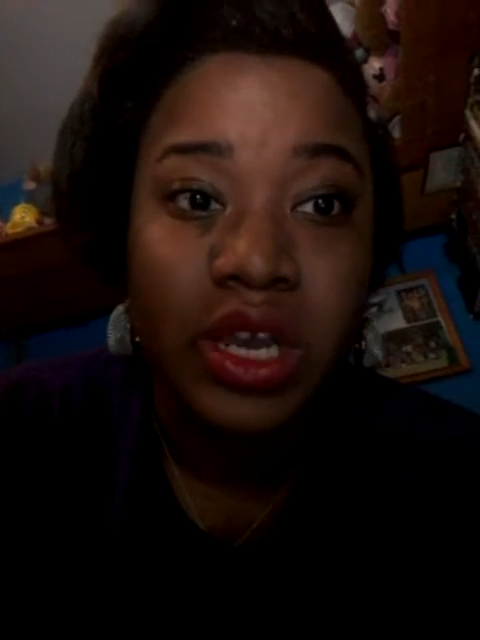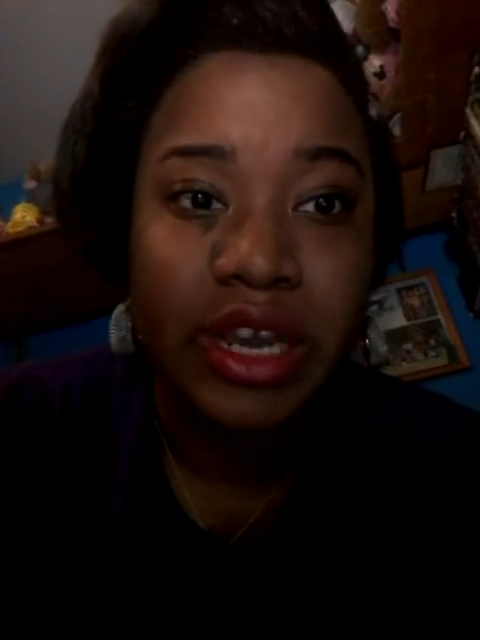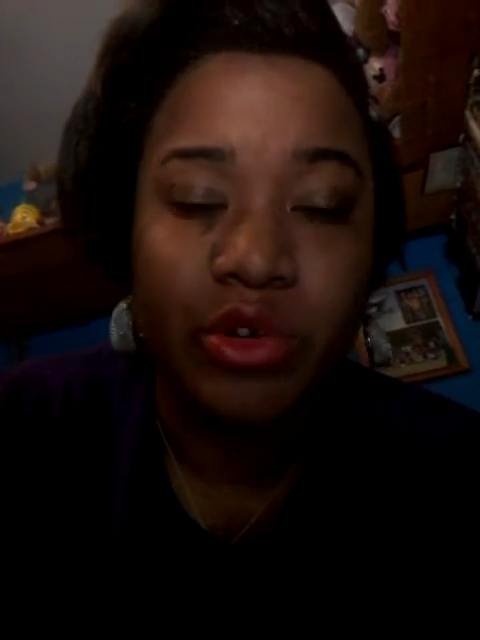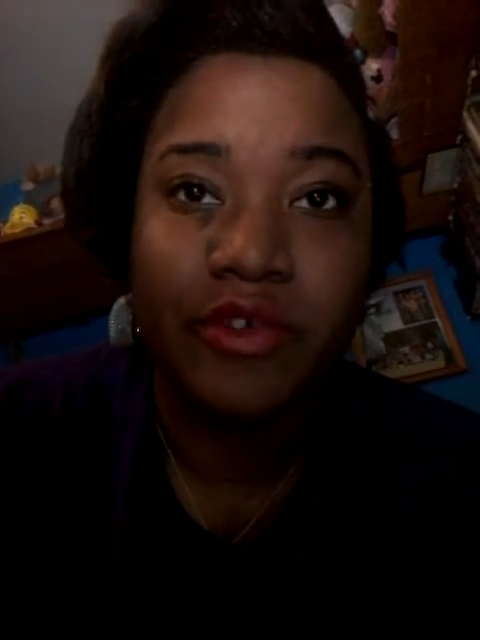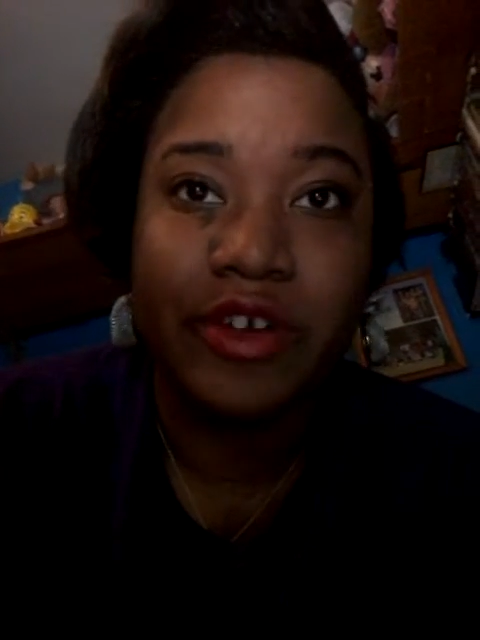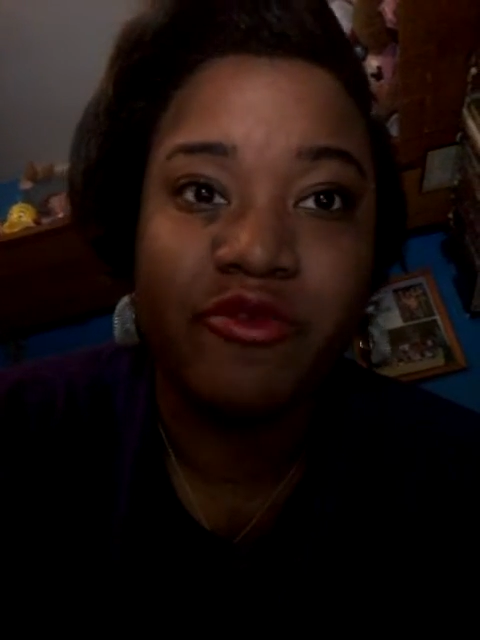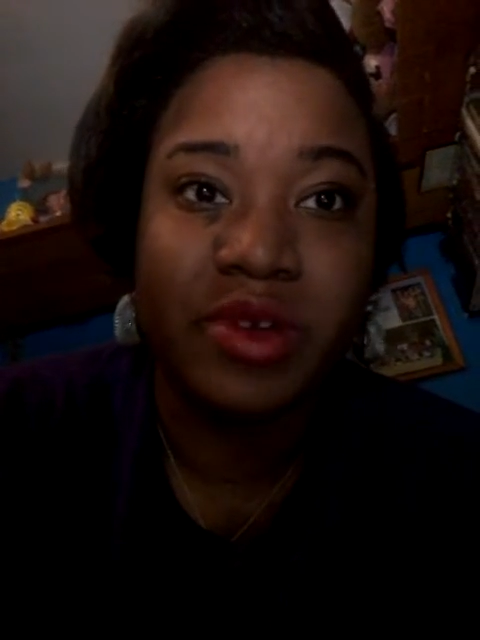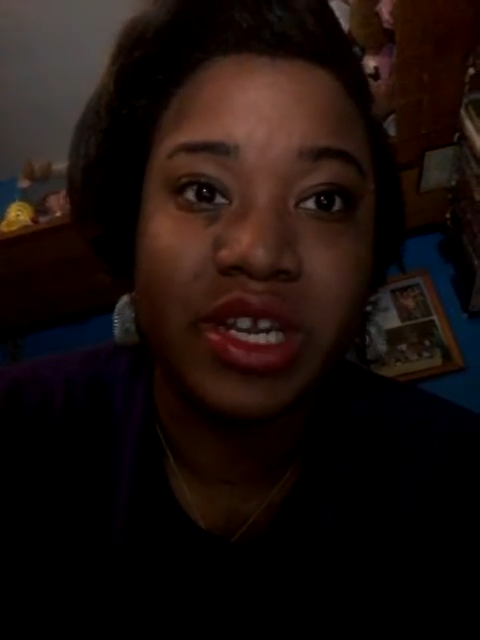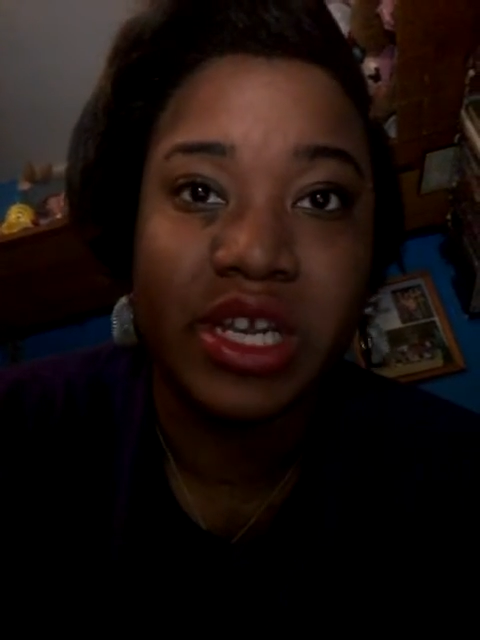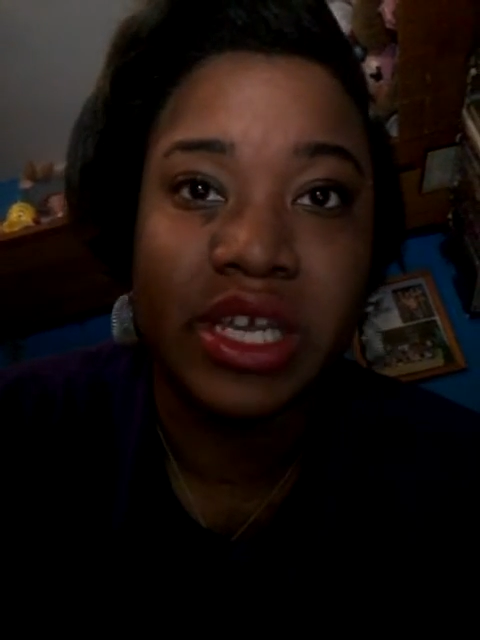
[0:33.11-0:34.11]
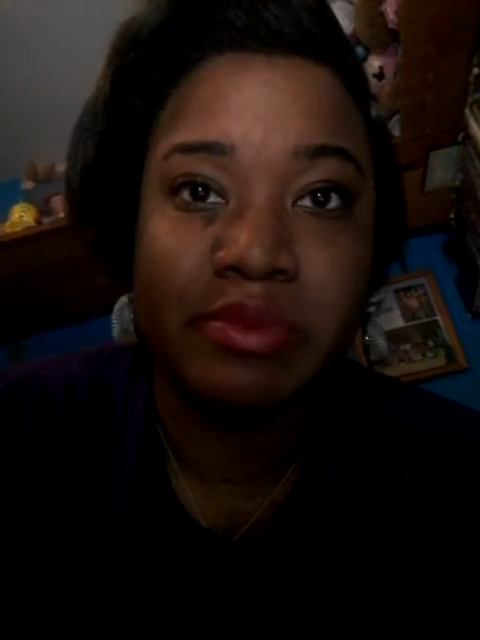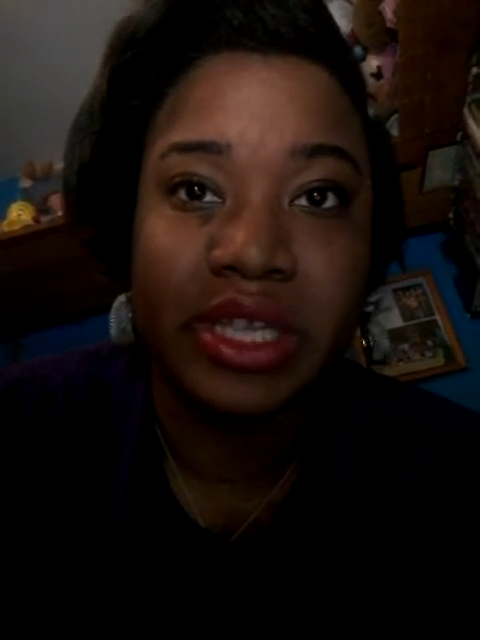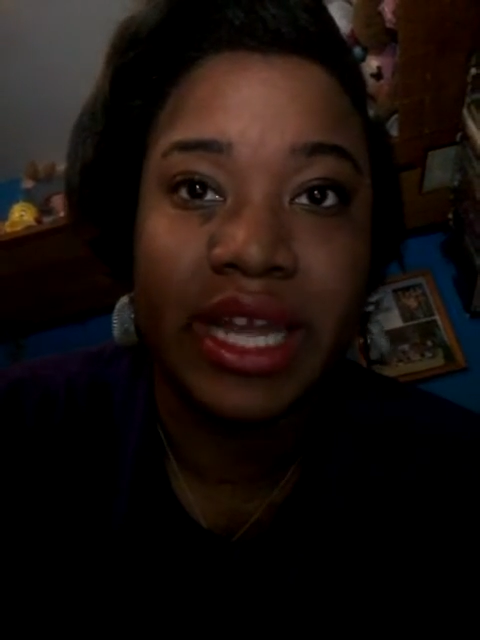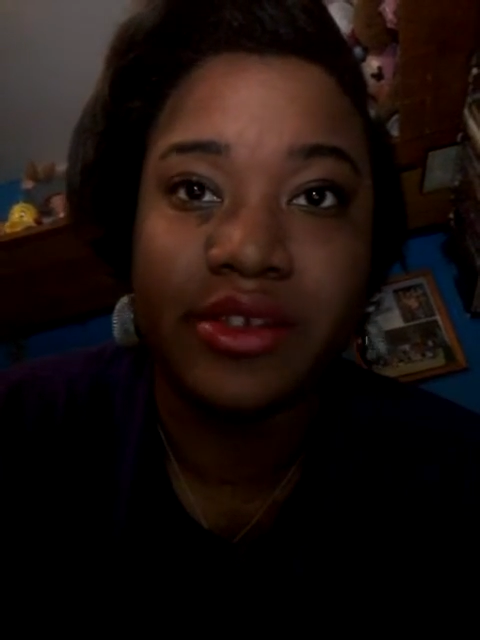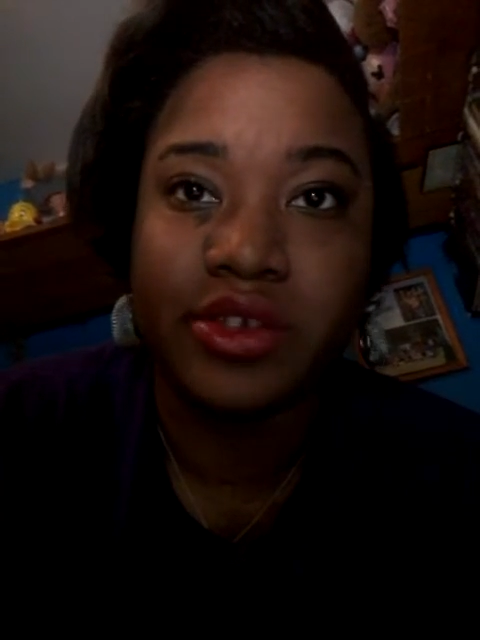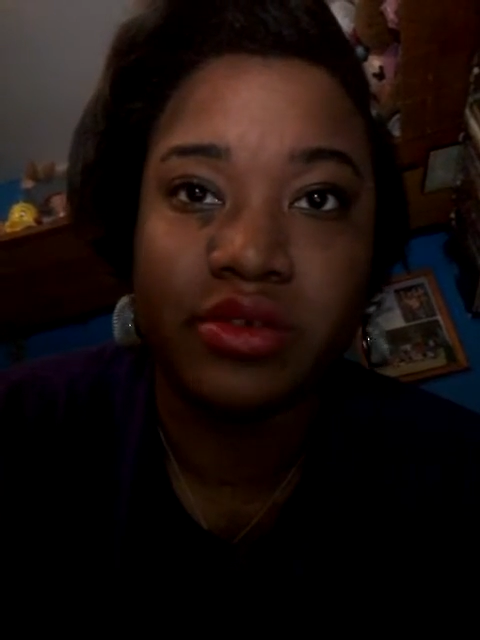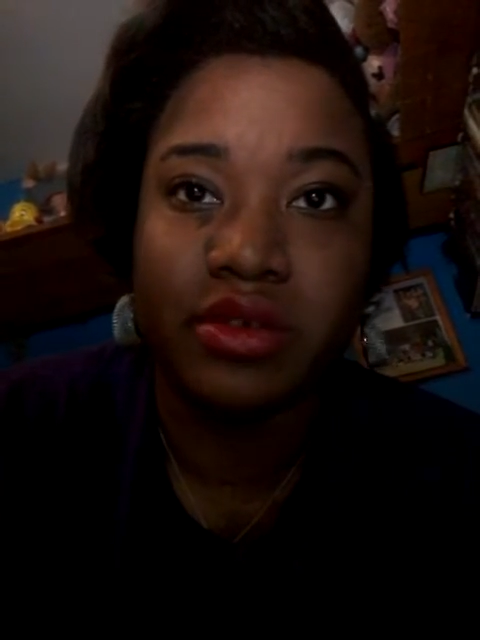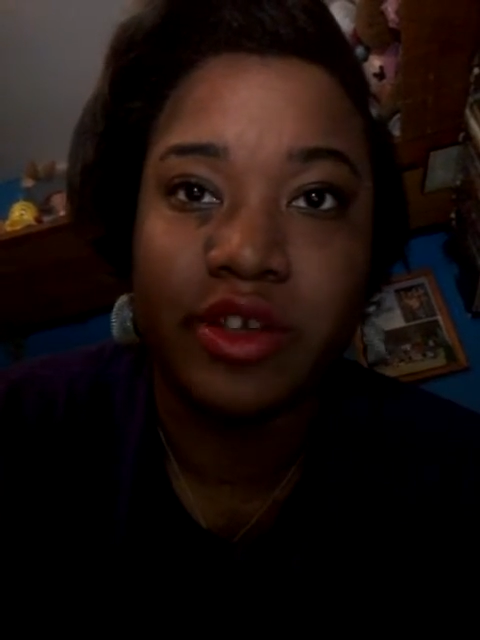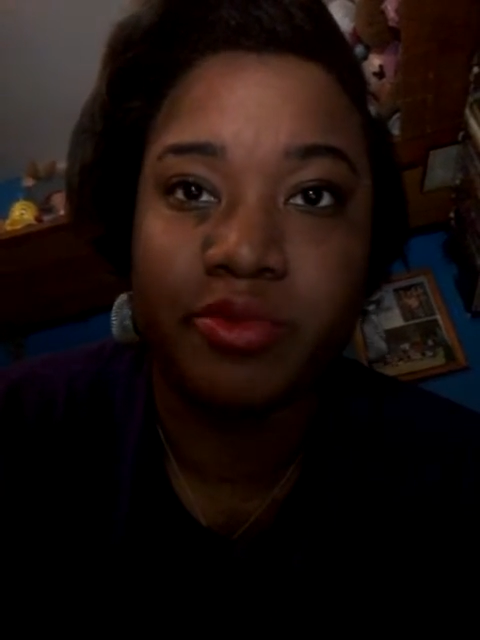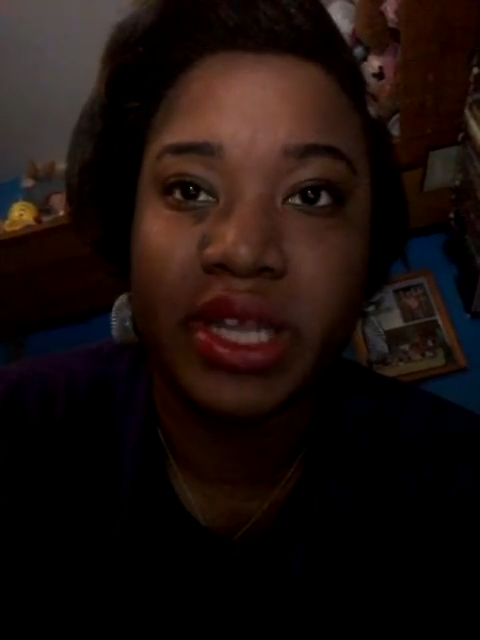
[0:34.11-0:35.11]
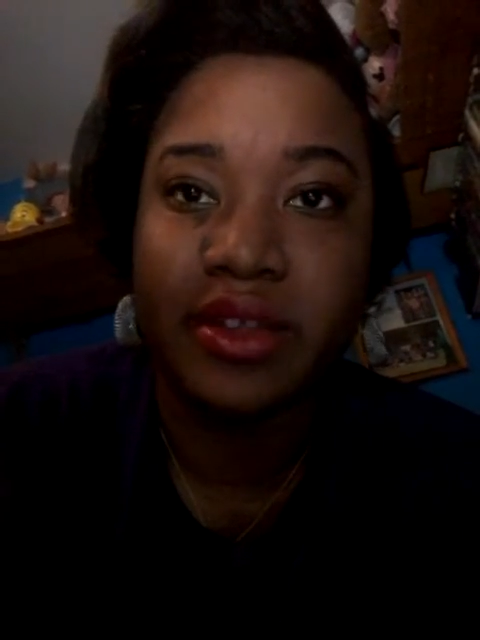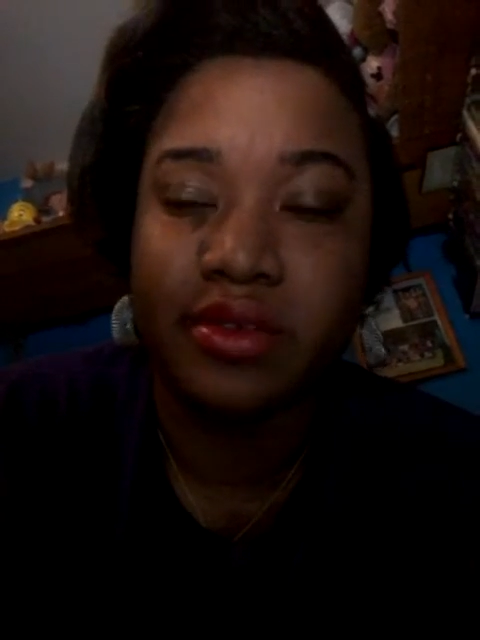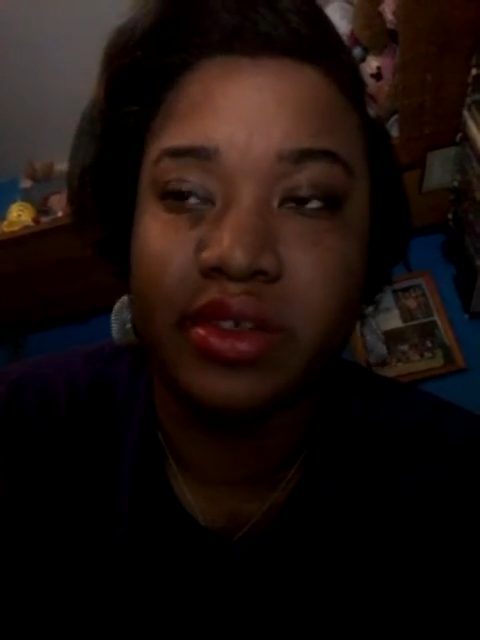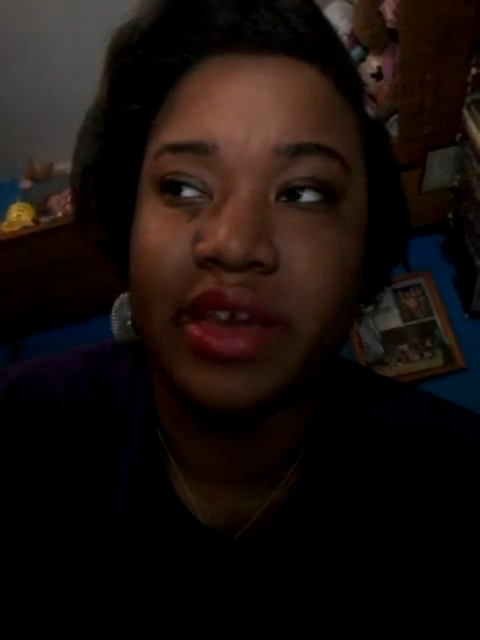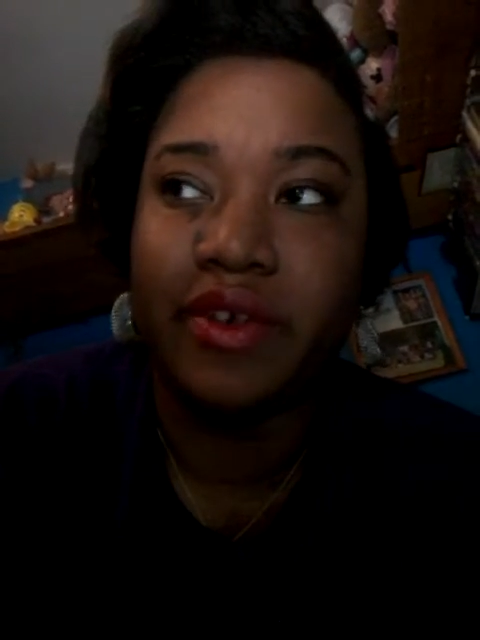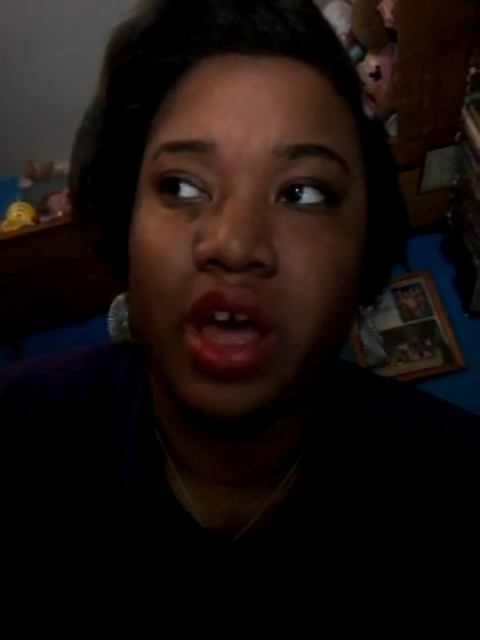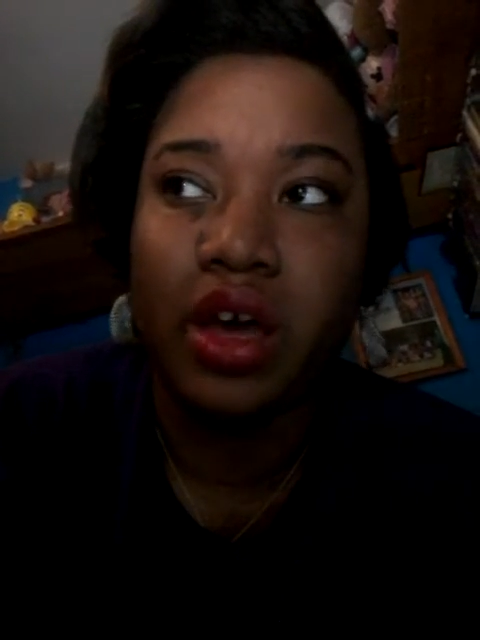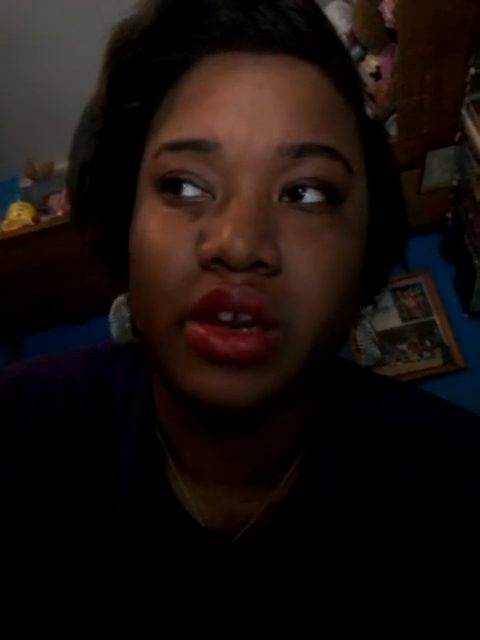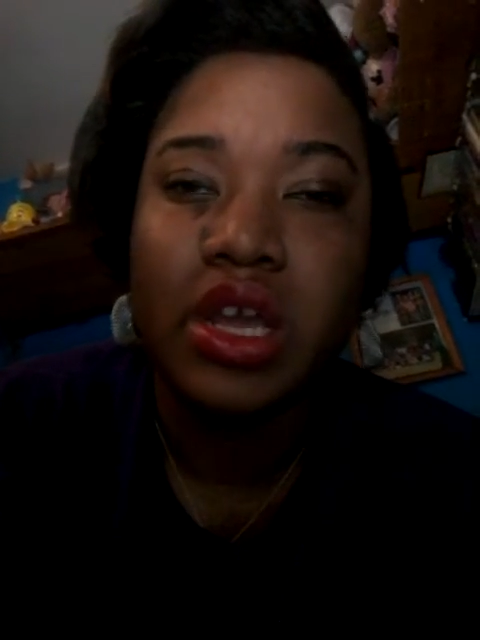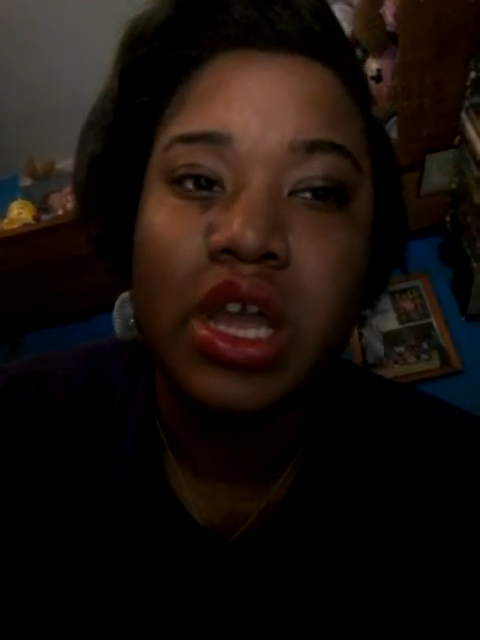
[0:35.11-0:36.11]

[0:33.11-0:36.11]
in order for everybody to eat plants and let the plants live on.